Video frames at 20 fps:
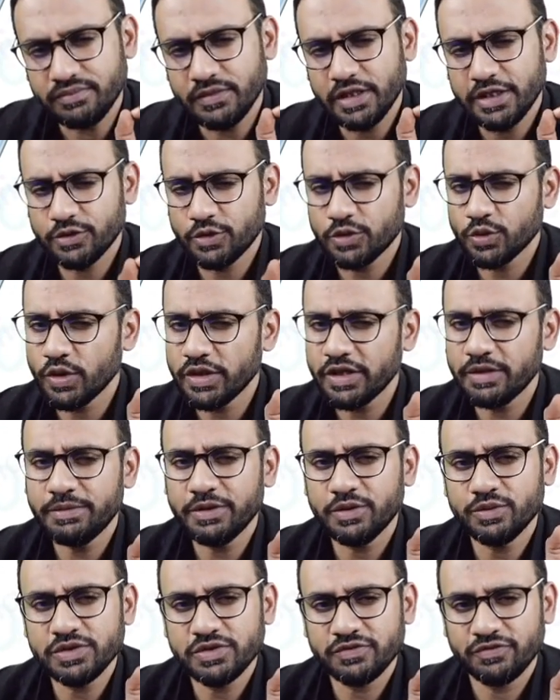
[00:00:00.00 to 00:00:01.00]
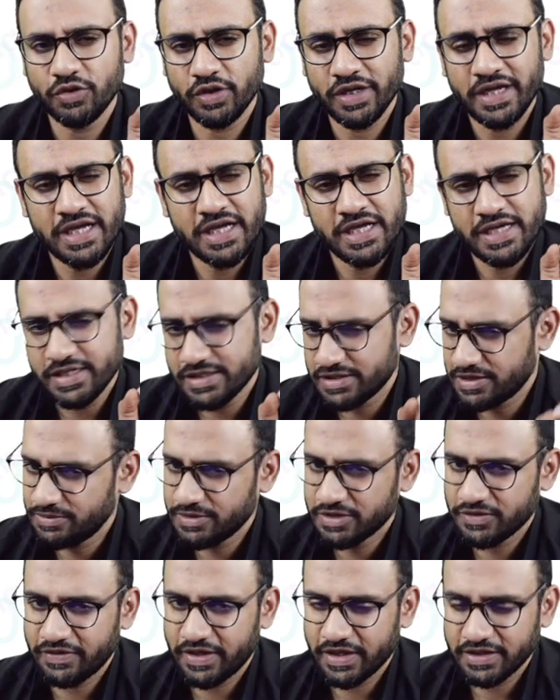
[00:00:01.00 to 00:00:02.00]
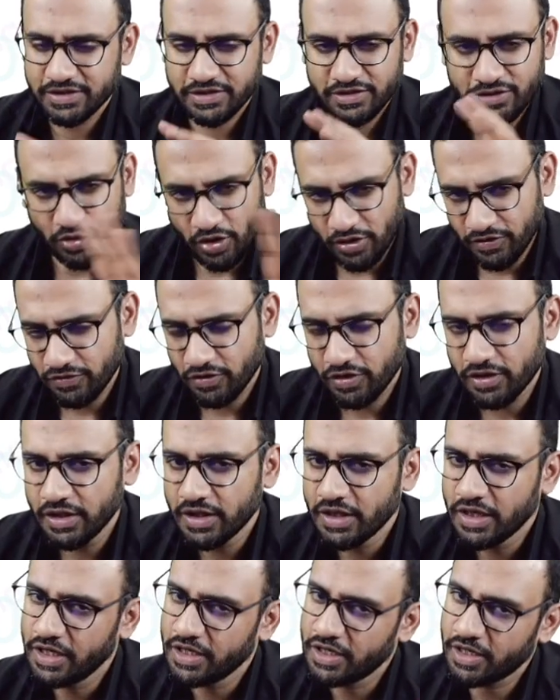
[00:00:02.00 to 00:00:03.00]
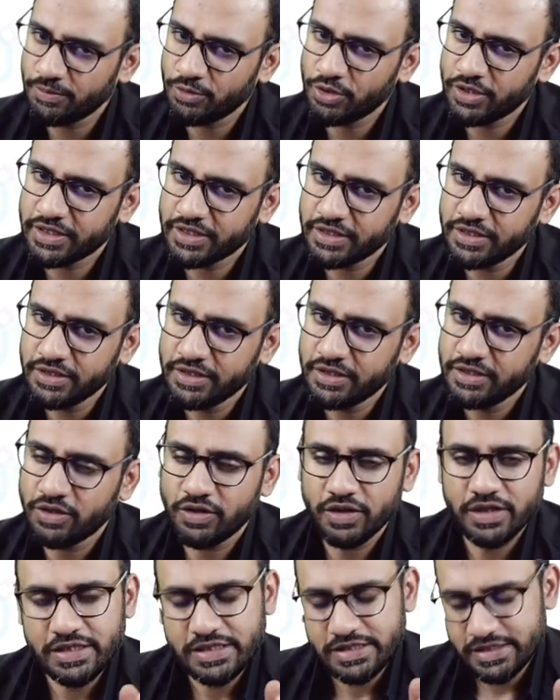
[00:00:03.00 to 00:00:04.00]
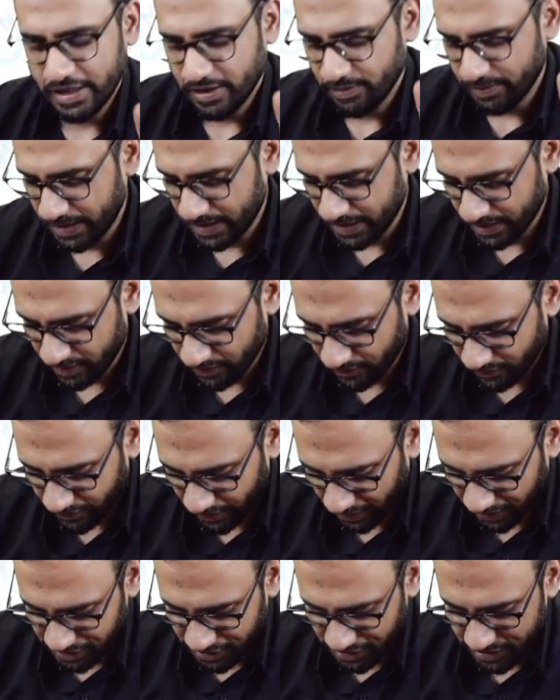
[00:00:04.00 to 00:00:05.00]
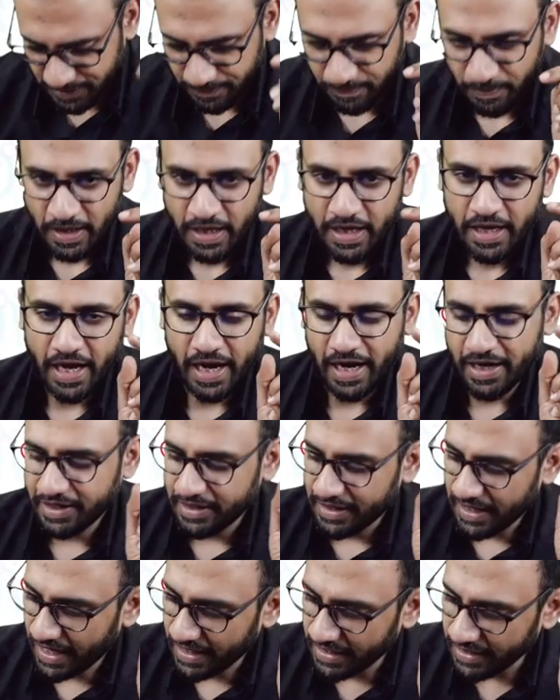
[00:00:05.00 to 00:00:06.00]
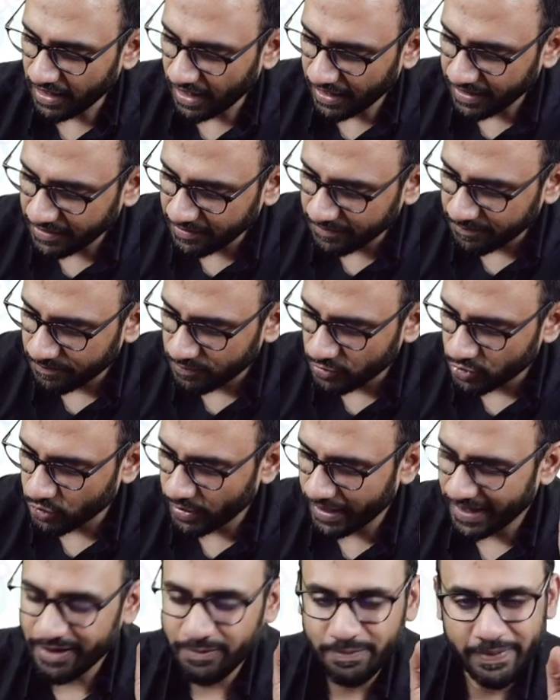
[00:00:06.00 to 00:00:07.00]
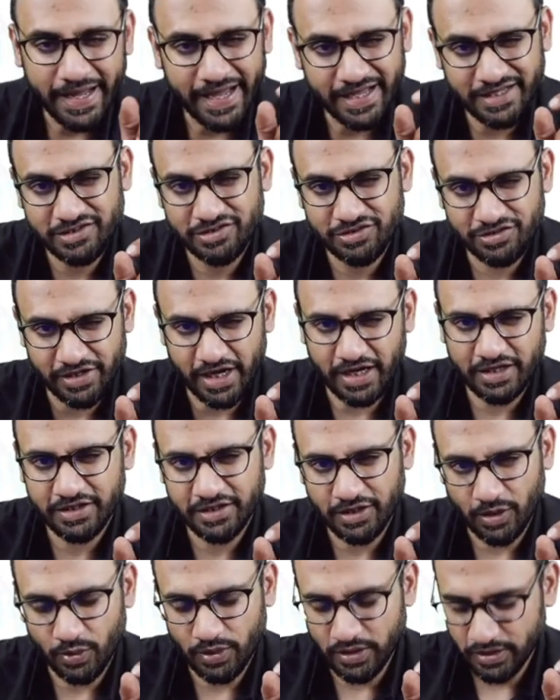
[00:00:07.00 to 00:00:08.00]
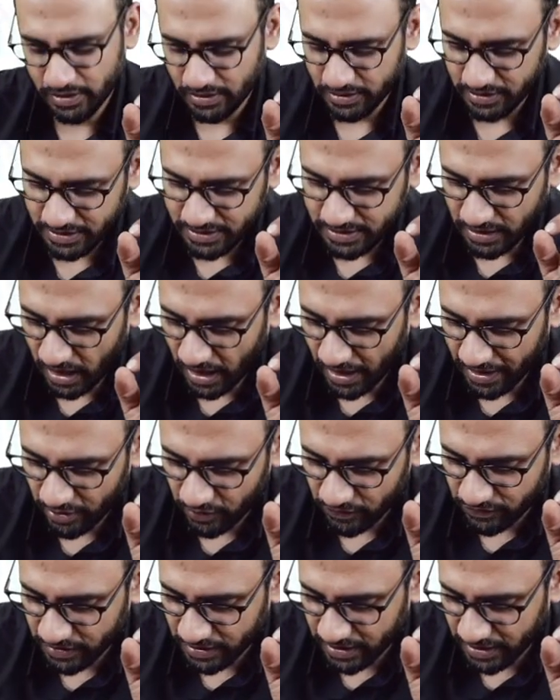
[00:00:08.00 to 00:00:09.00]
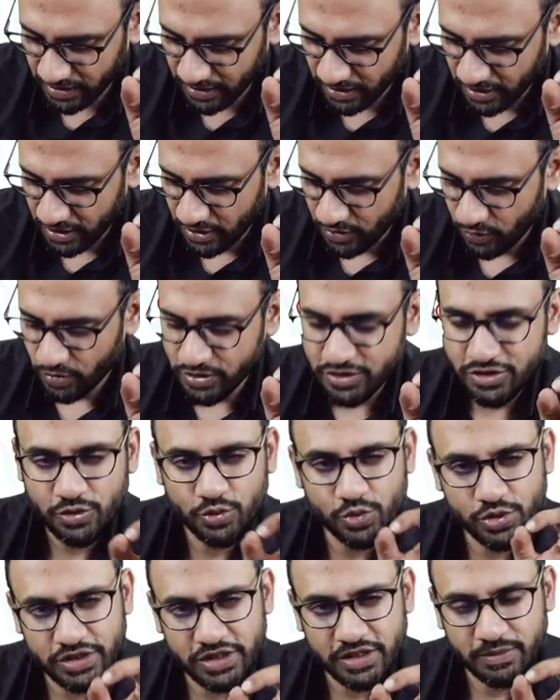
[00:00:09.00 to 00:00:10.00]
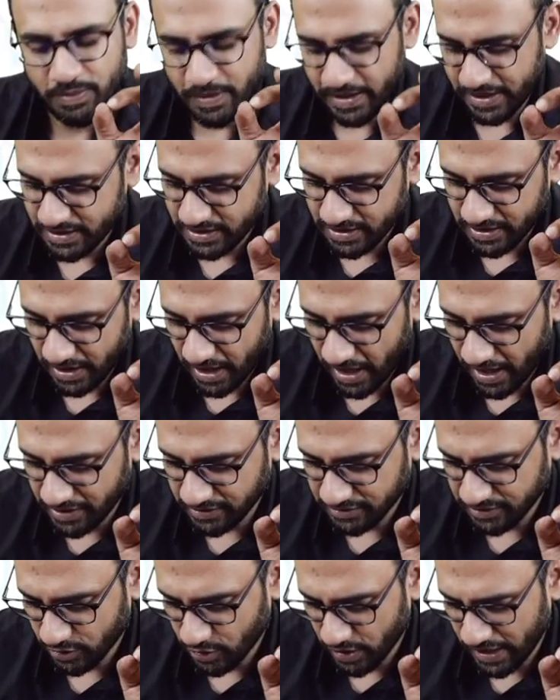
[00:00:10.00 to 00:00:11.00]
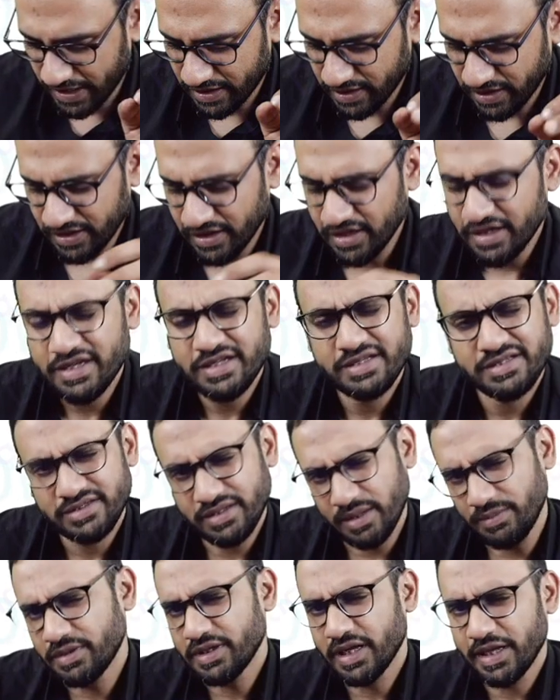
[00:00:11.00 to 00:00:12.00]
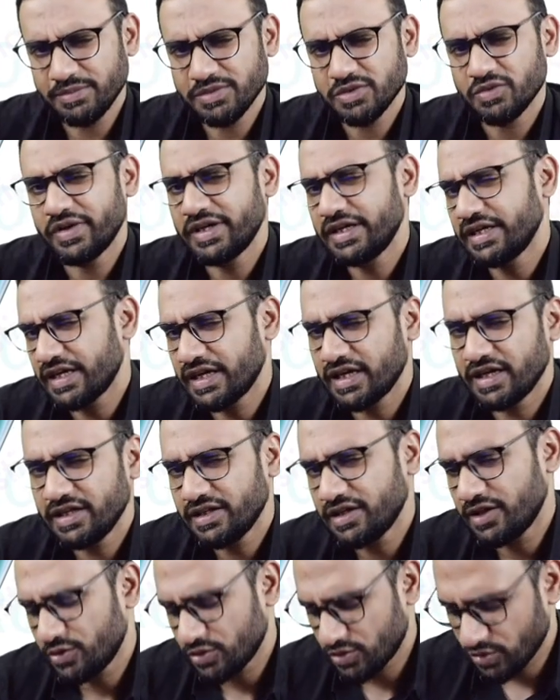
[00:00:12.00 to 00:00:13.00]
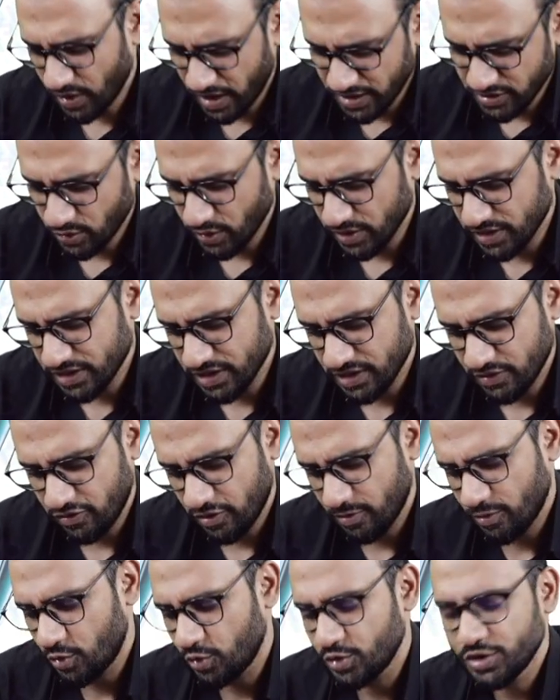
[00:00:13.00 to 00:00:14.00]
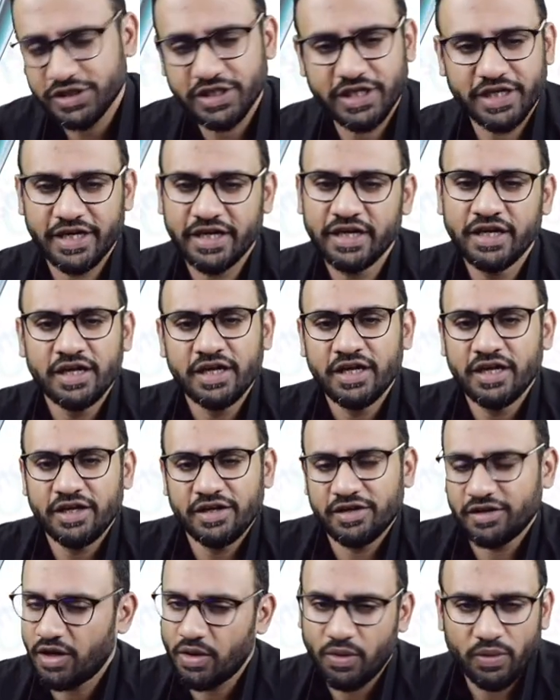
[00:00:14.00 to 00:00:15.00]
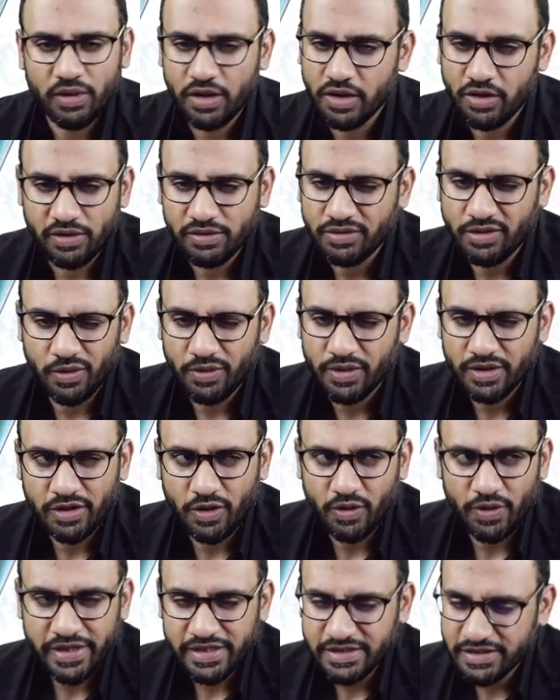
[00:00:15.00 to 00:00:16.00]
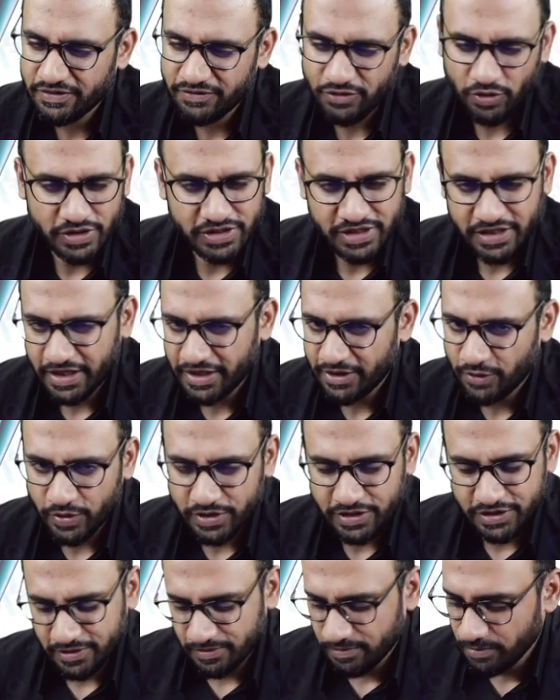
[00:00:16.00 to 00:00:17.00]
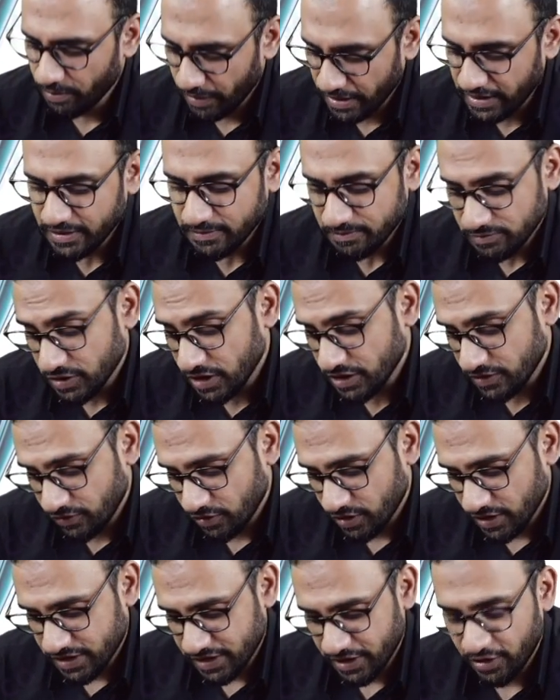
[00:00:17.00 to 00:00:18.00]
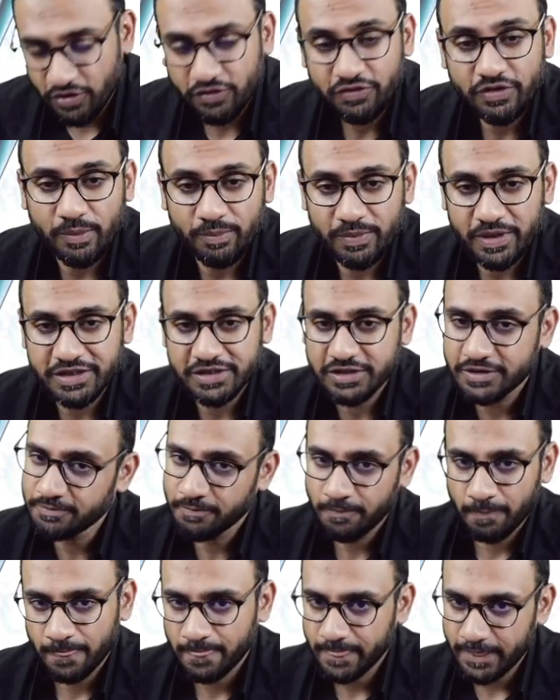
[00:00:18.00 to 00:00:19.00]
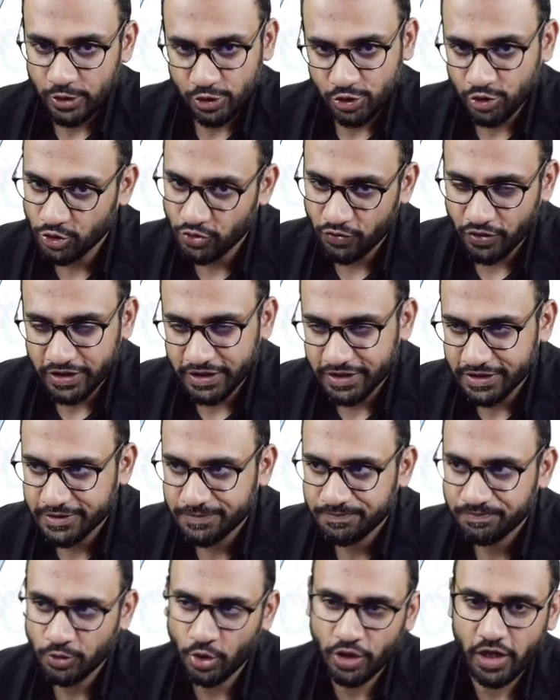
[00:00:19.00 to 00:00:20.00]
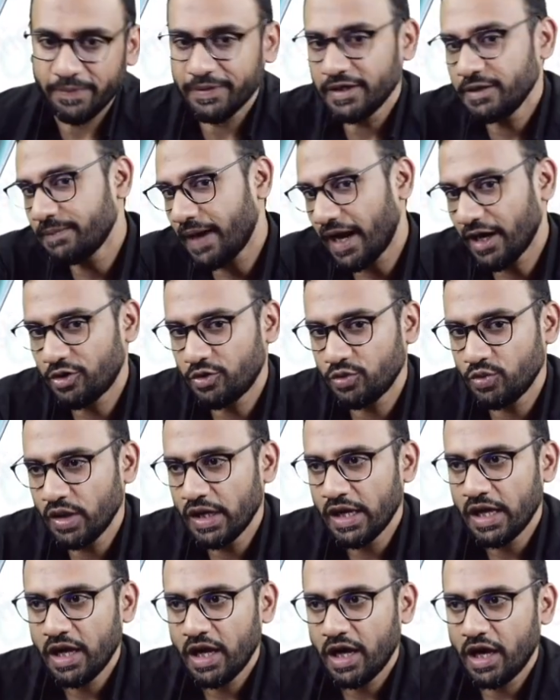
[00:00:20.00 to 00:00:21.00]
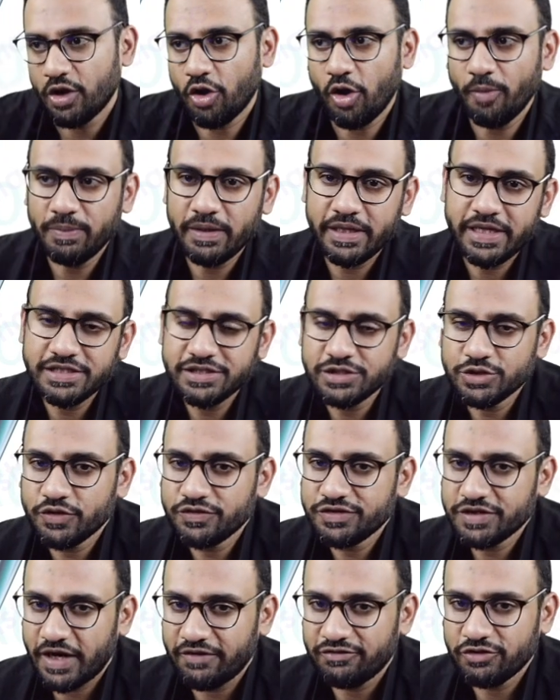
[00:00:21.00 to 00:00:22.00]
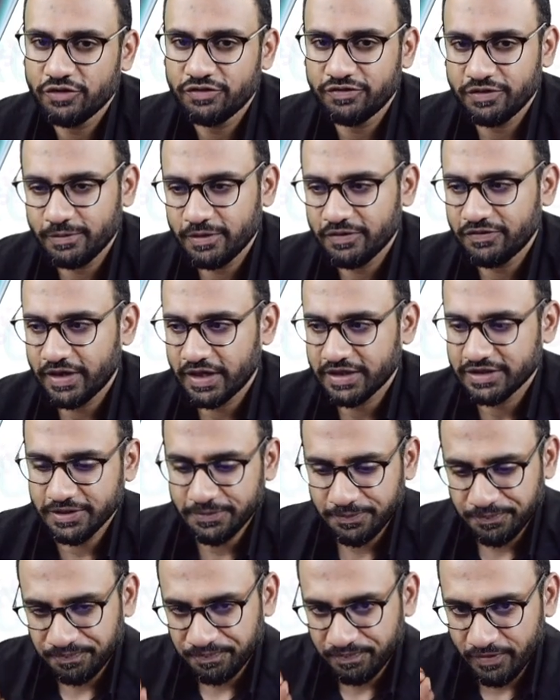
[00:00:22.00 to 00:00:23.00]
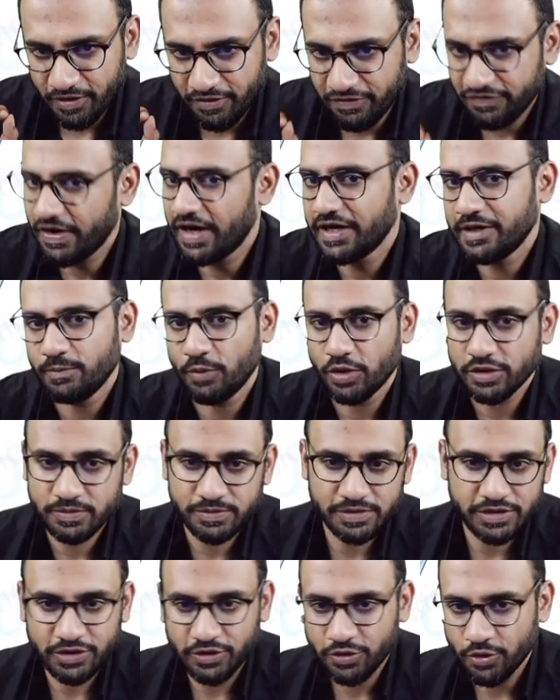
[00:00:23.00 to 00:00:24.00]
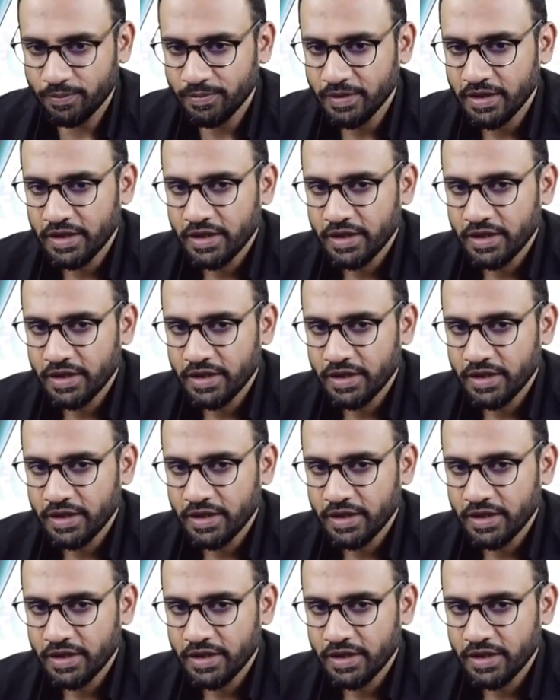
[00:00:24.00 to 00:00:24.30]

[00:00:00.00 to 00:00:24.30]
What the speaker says: It could only be used for isthmus fracture, not for comminuted or segmental fractures. And it had an eye to help extract it out. This eye of the nail was usually placed anterolaterally. Sometimes, very rarely, they used to ask questions from Kunsher nail. Nowadays, I have not seen any question. But just for the sake of completion, you should know what it is. Now, coming back to complications of shaft of femur fracture. Fat embolism syndrome.